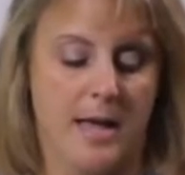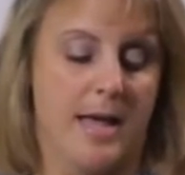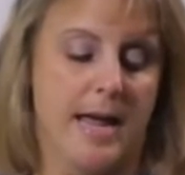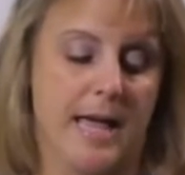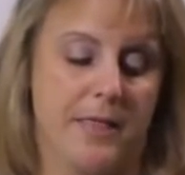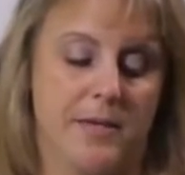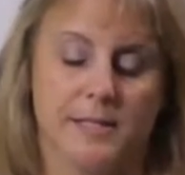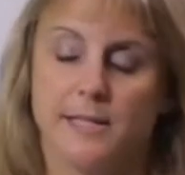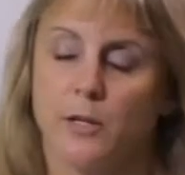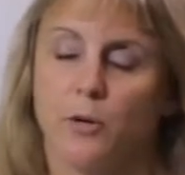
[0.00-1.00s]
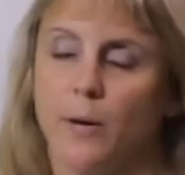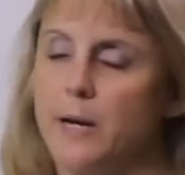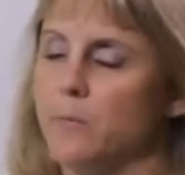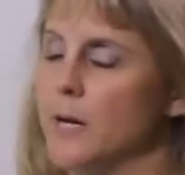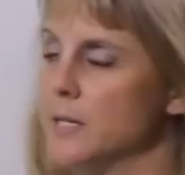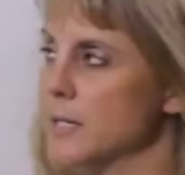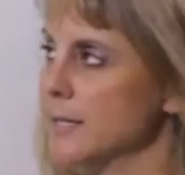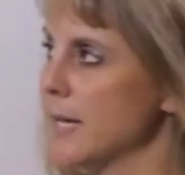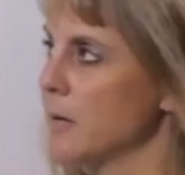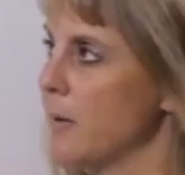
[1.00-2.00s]
And this is a great one to
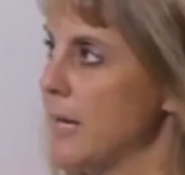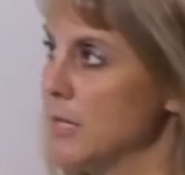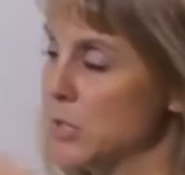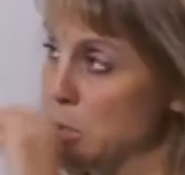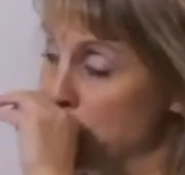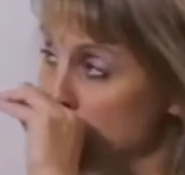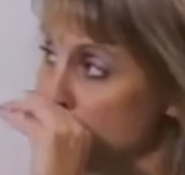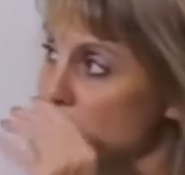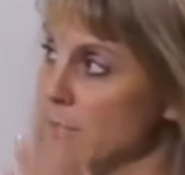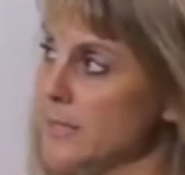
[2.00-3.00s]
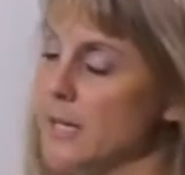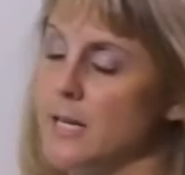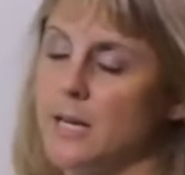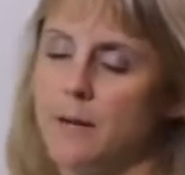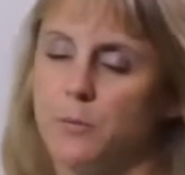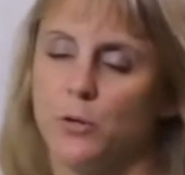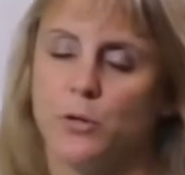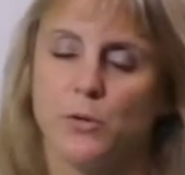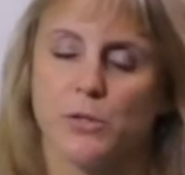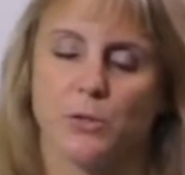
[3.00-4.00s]
segue into as far as setting up your
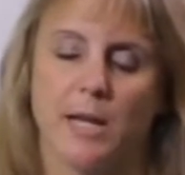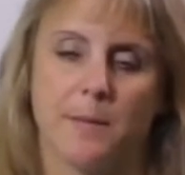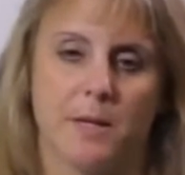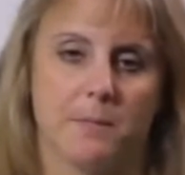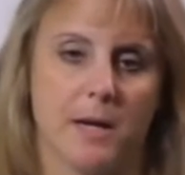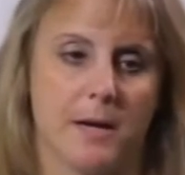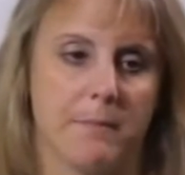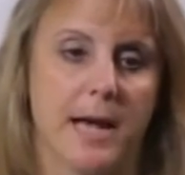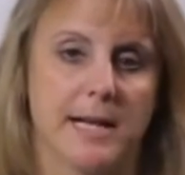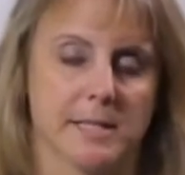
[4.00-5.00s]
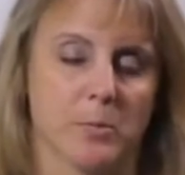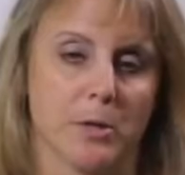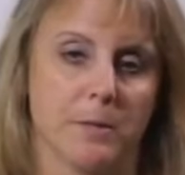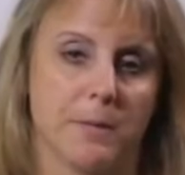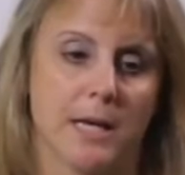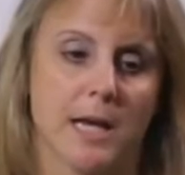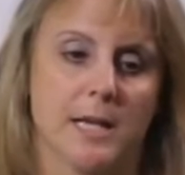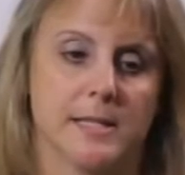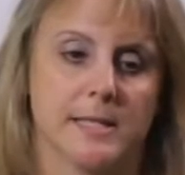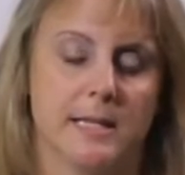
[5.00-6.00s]
username and password,
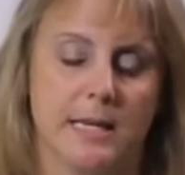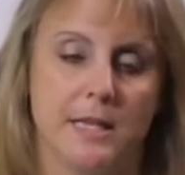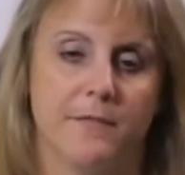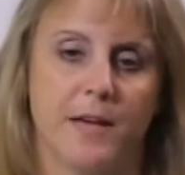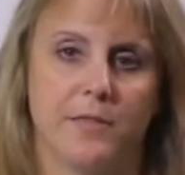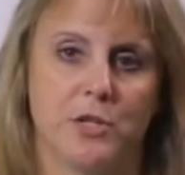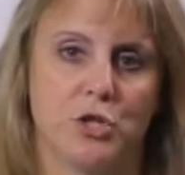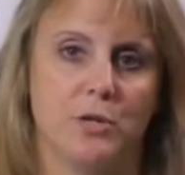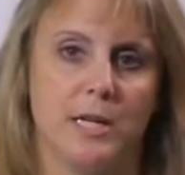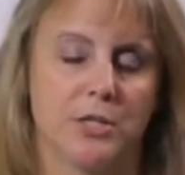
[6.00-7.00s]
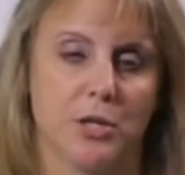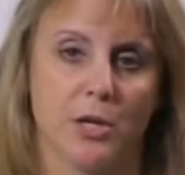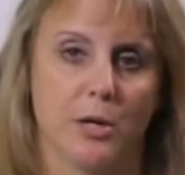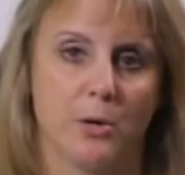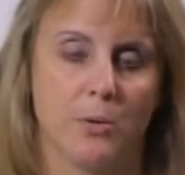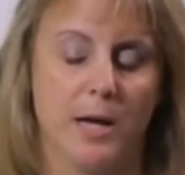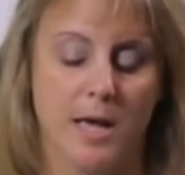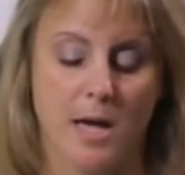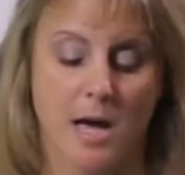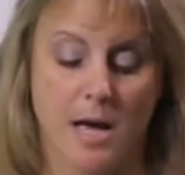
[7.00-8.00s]
because in the event that you need to go
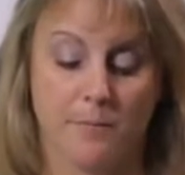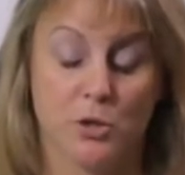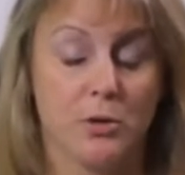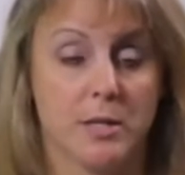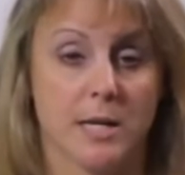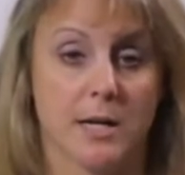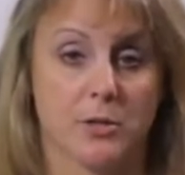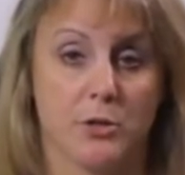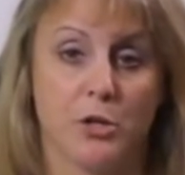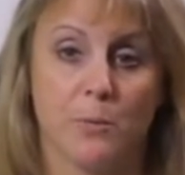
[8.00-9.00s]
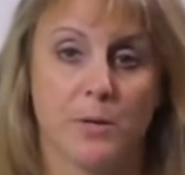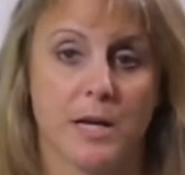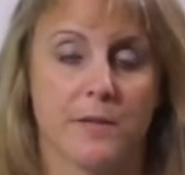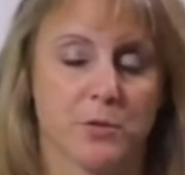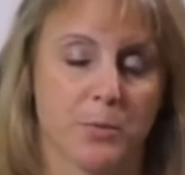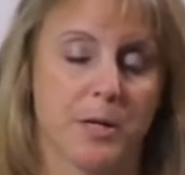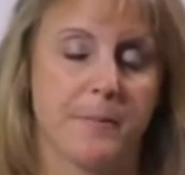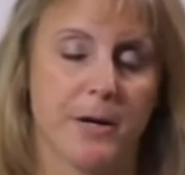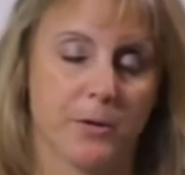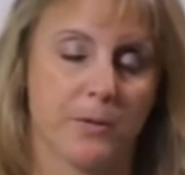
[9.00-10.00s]
to the doctor, you don't want to have to worry
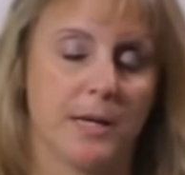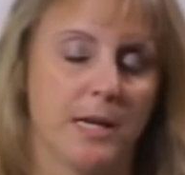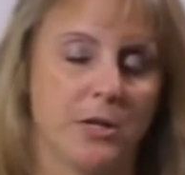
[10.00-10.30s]
about creating the